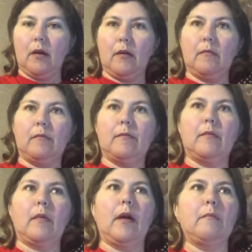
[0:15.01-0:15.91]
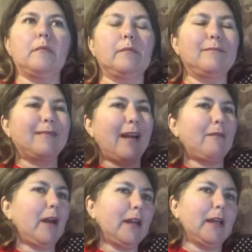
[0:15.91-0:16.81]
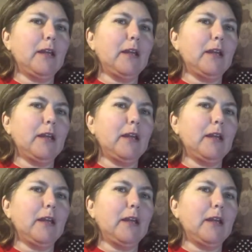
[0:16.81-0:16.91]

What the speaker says: Um, I've got to